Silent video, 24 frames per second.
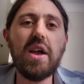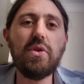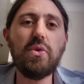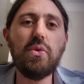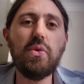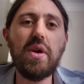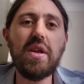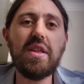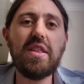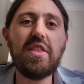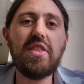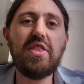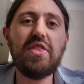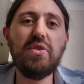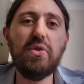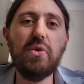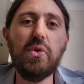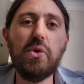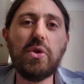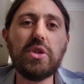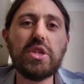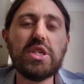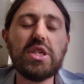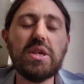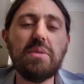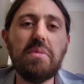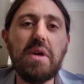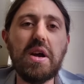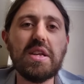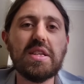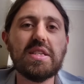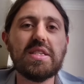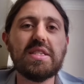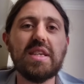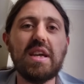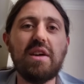always thought to
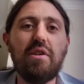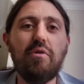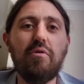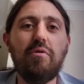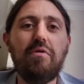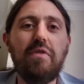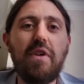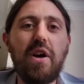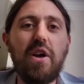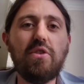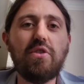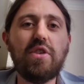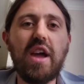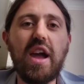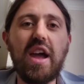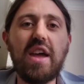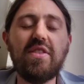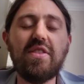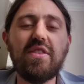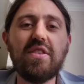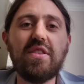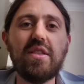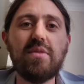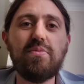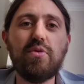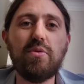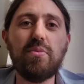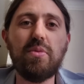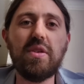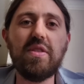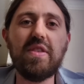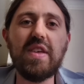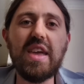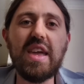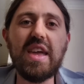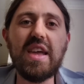myself, okay, this is
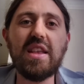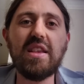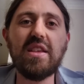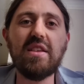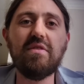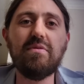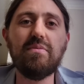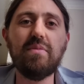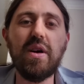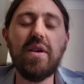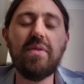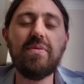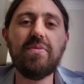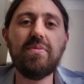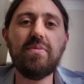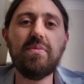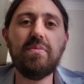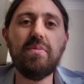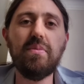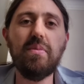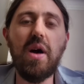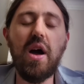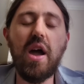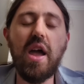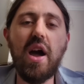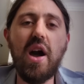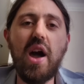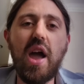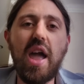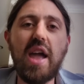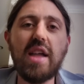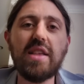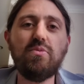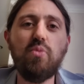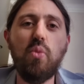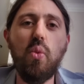probably the end of my... I
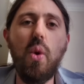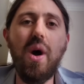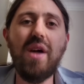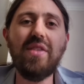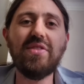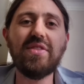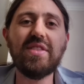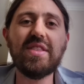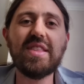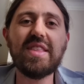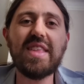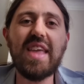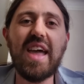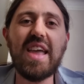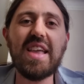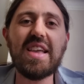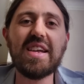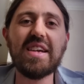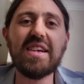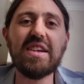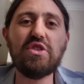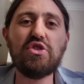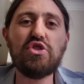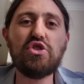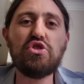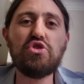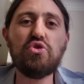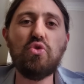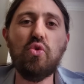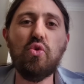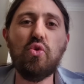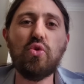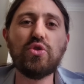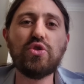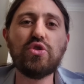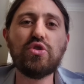had once taken a
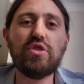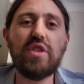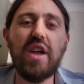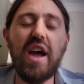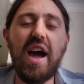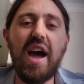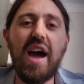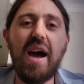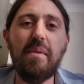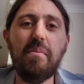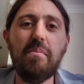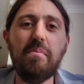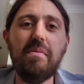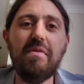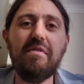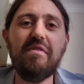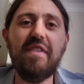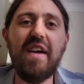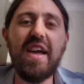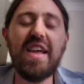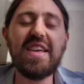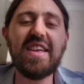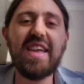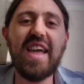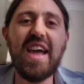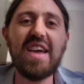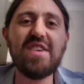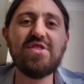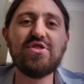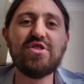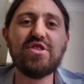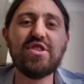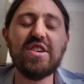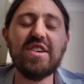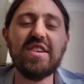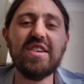short
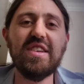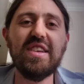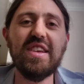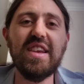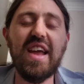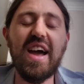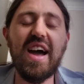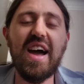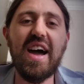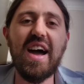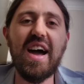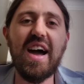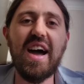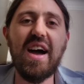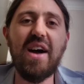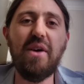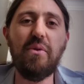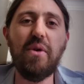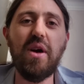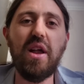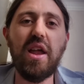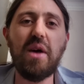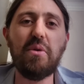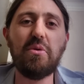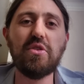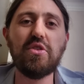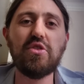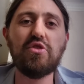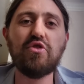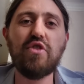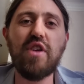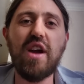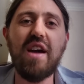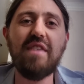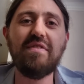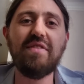vacation while I was
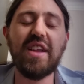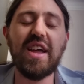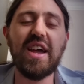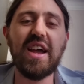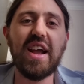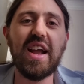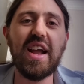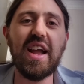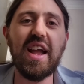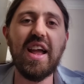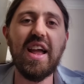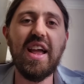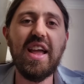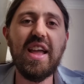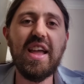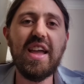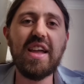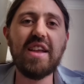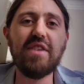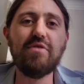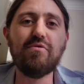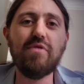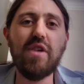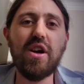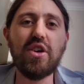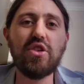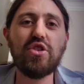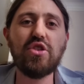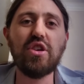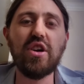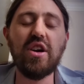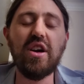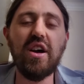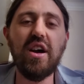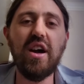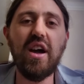traveling in
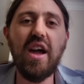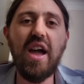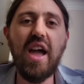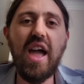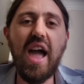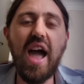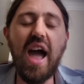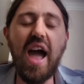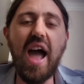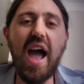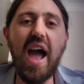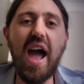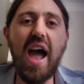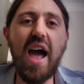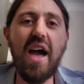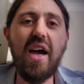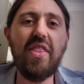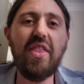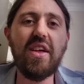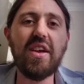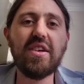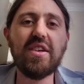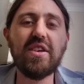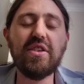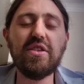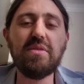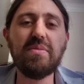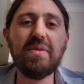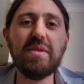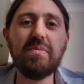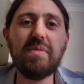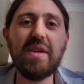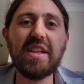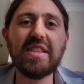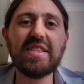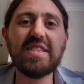Russia. That had only been
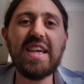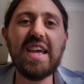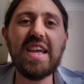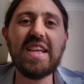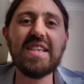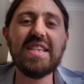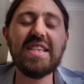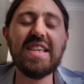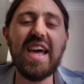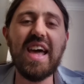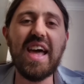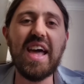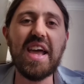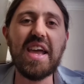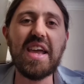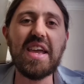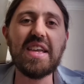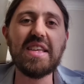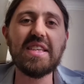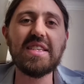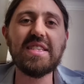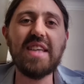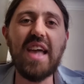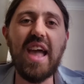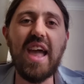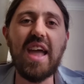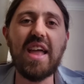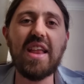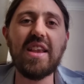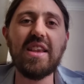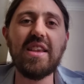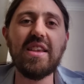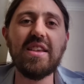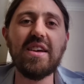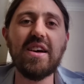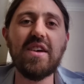about 10 days.
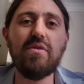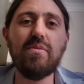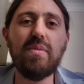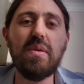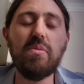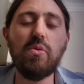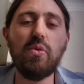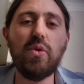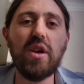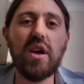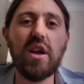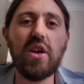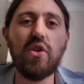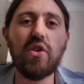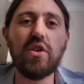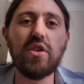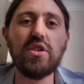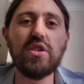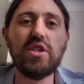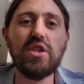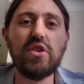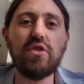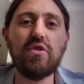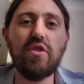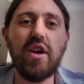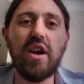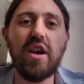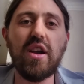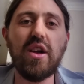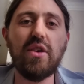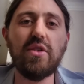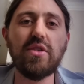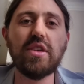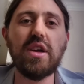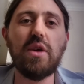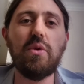And I remember when I got into Ukraine,
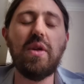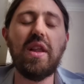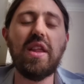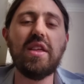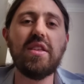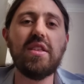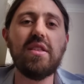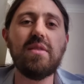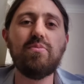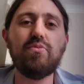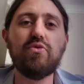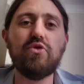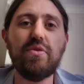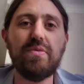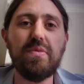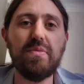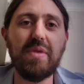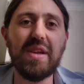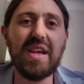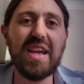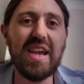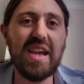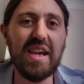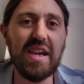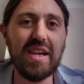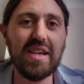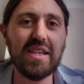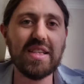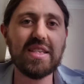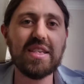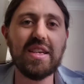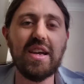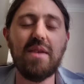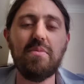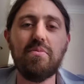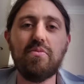I was like, well, this is probably
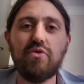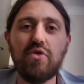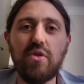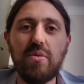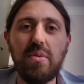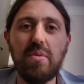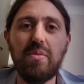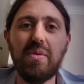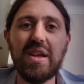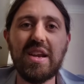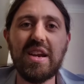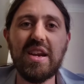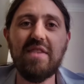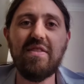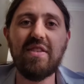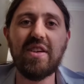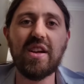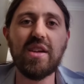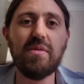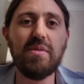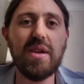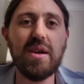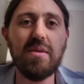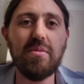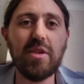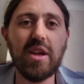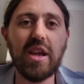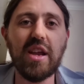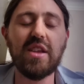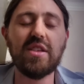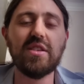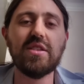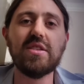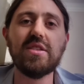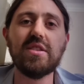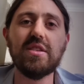it. I'm probably never going to be able to get
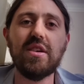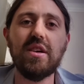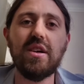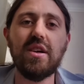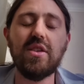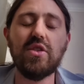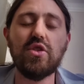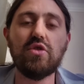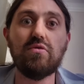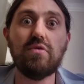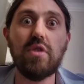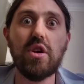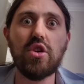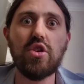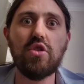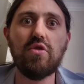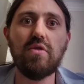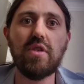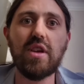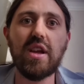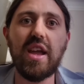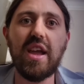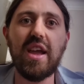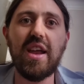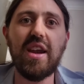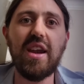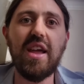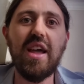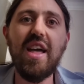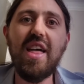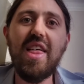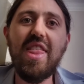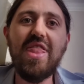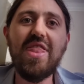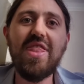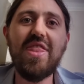into Russia again.
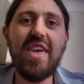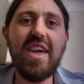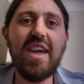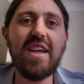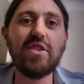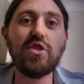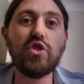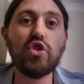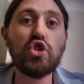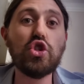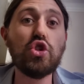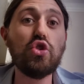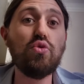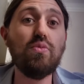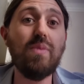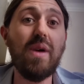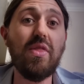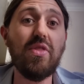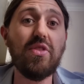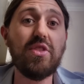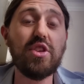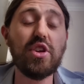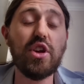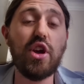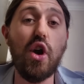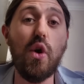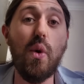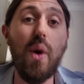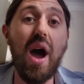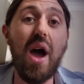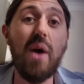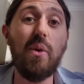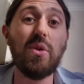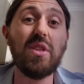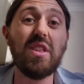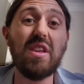Then 2 months ago,
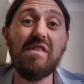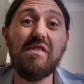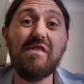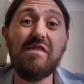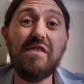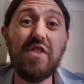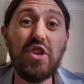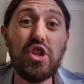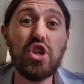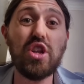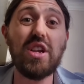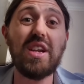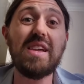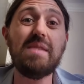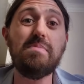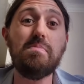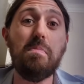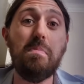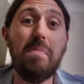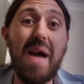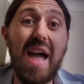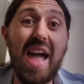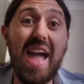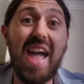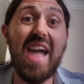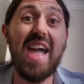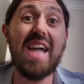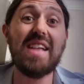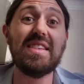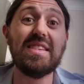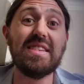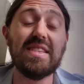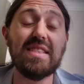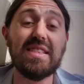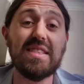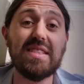I was officially
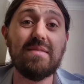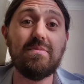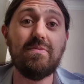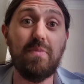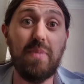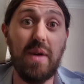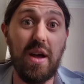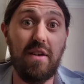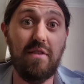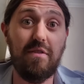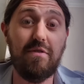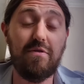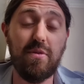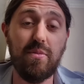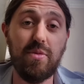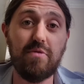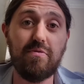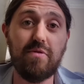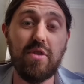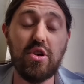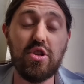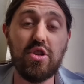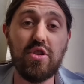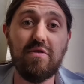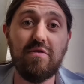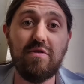banned from the Russian